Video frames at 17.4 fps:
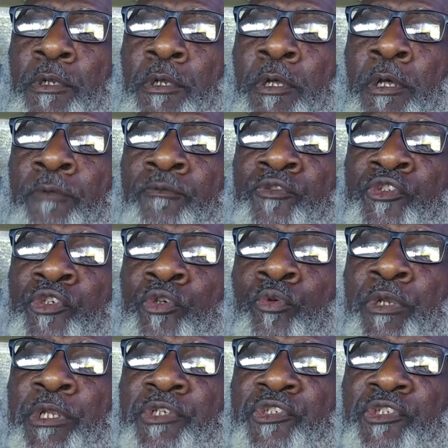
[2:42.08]
of
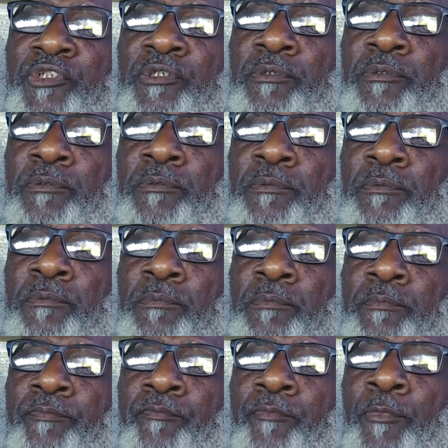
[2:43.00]
Judas.
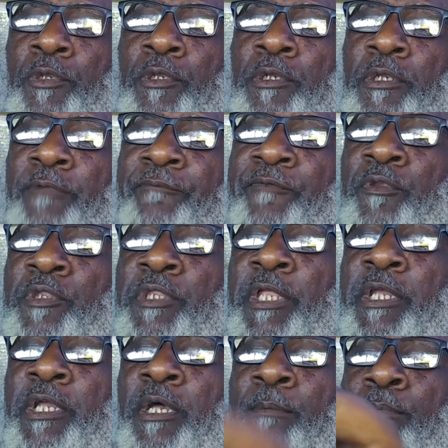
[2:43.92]
If you
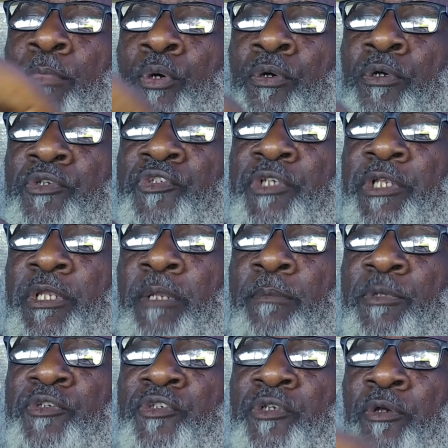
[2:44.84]
think I'm bullshitting, I'm
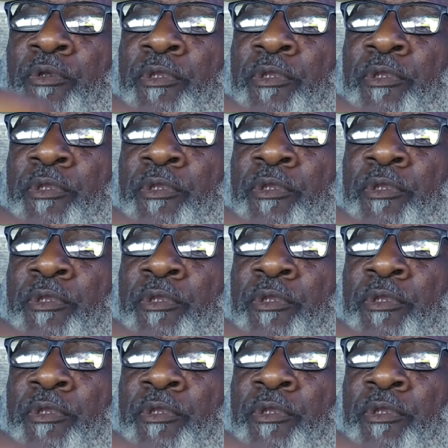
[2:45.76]
going to show